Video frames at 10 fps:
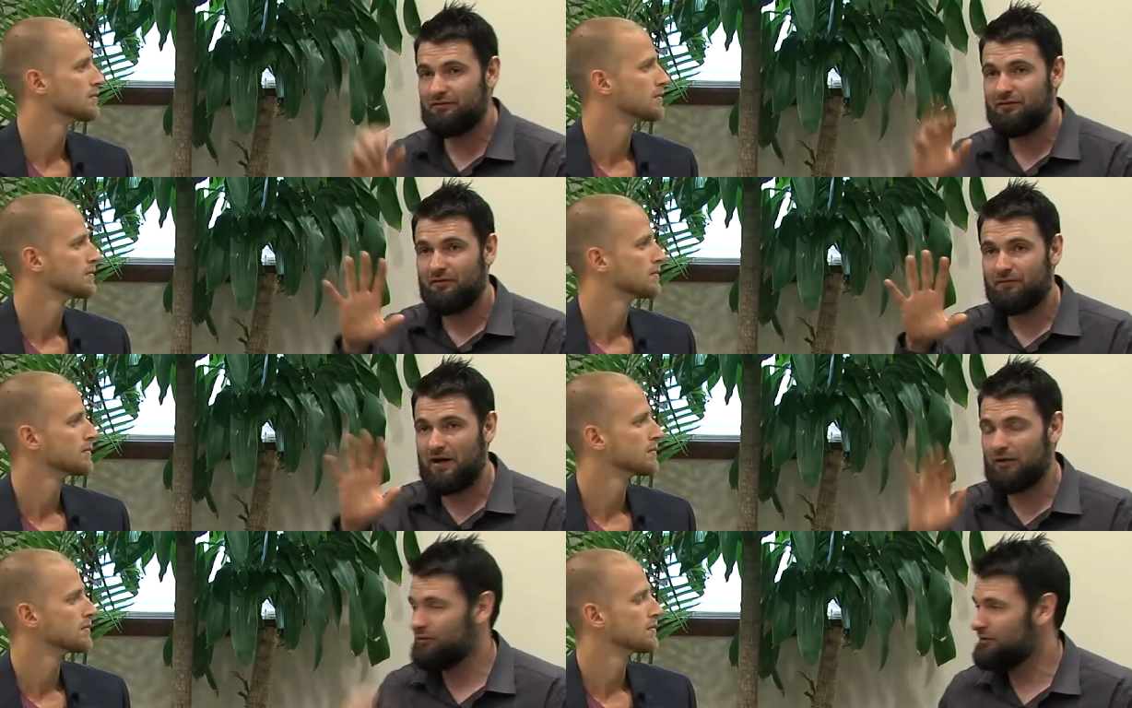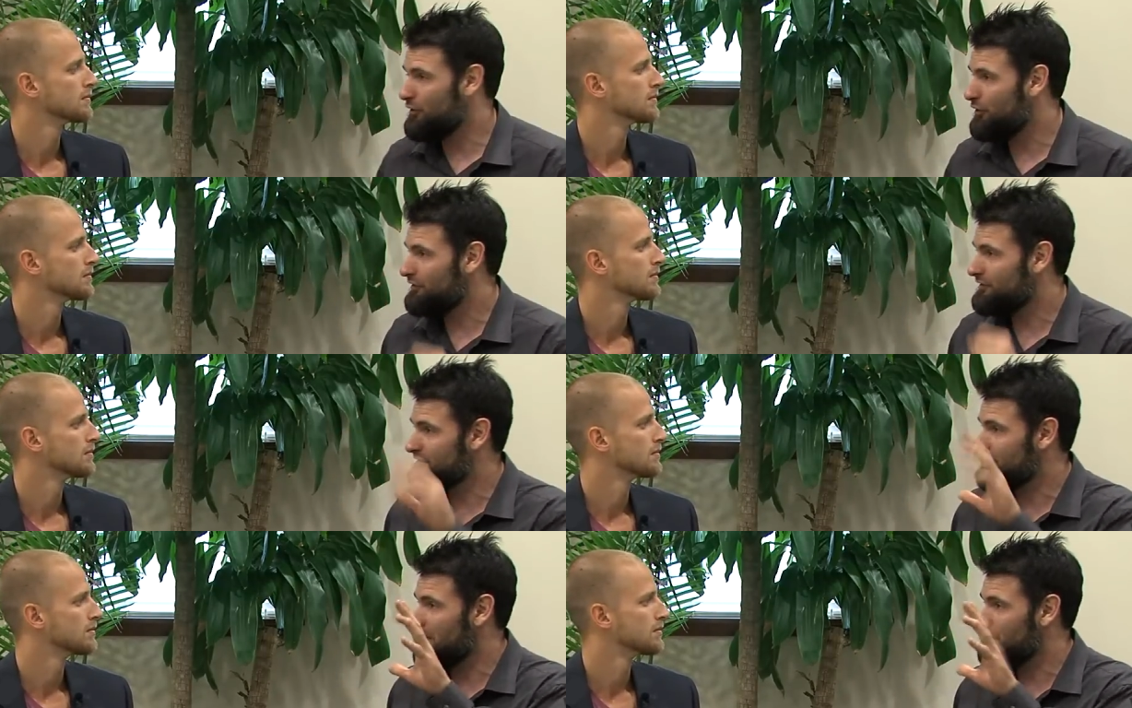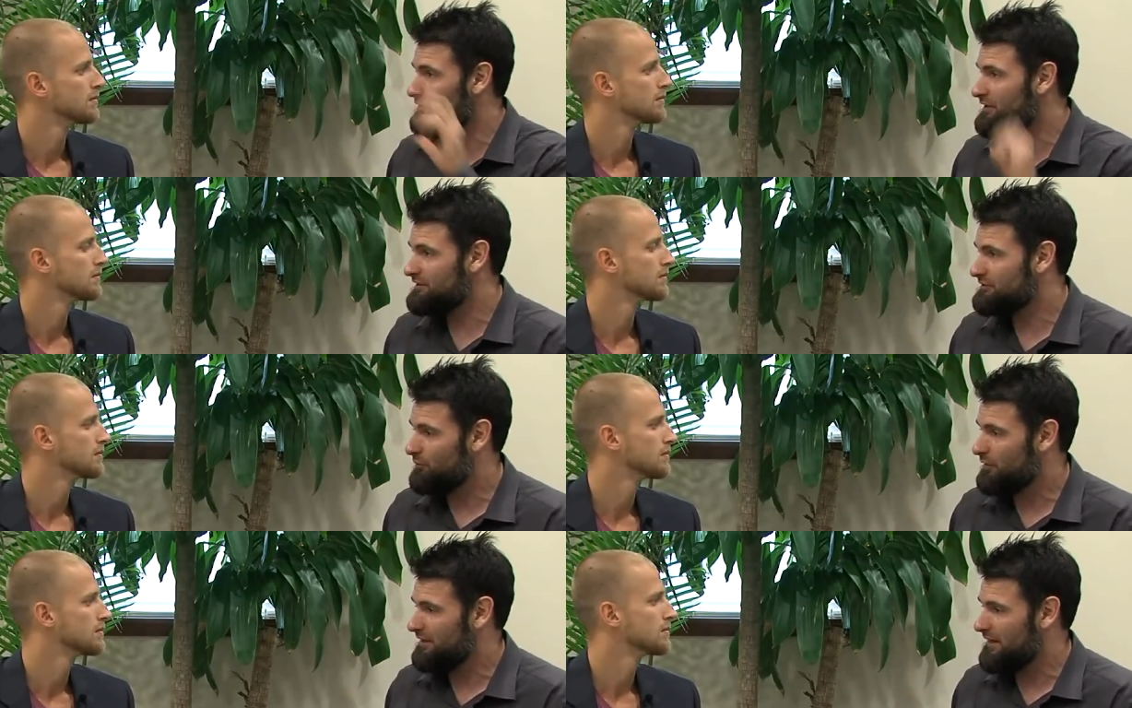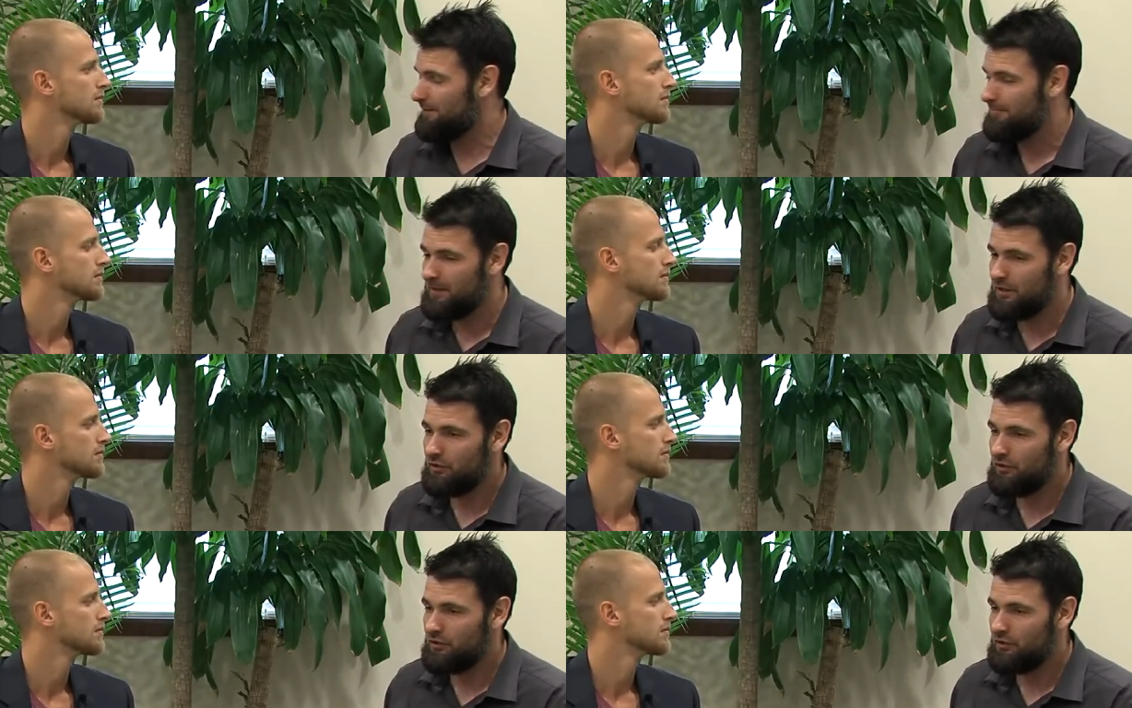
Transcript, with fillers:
Speaker 1: and following all the celebrities and whatnot.